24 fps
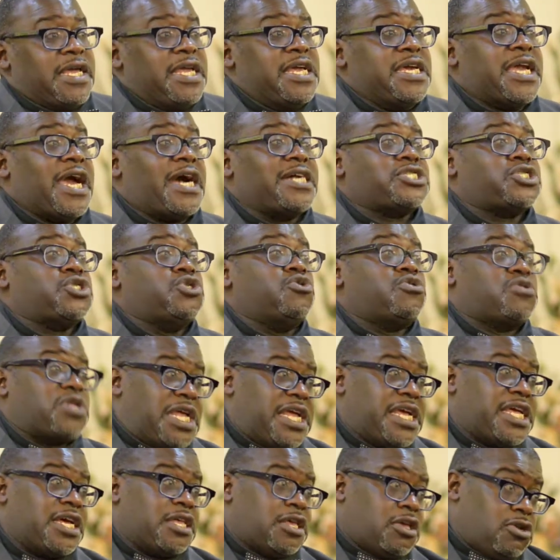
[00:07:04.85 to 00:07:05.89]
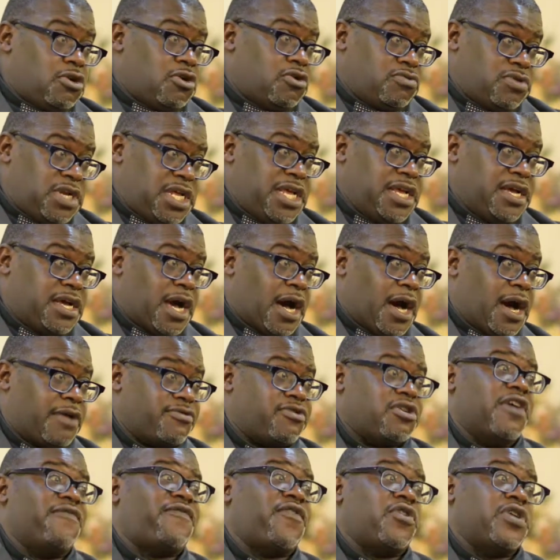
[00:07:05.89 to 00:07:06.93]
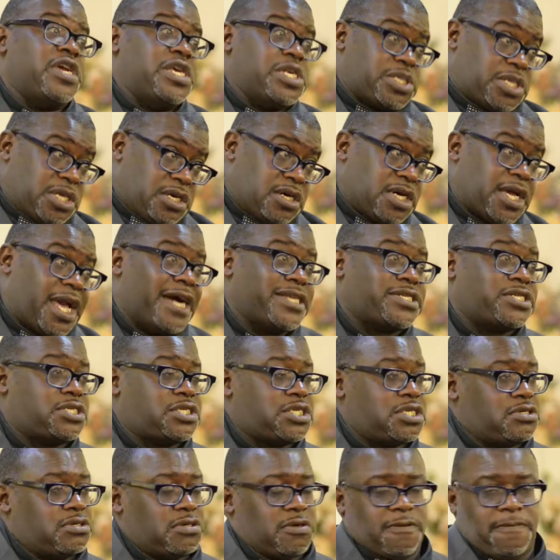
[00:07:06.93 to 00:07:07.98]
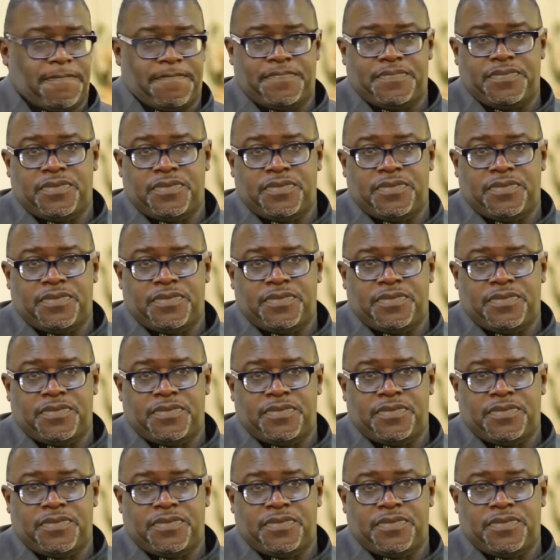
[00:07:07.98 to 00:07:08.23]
he got you thinking you don't need God. Therefore, he still got you too.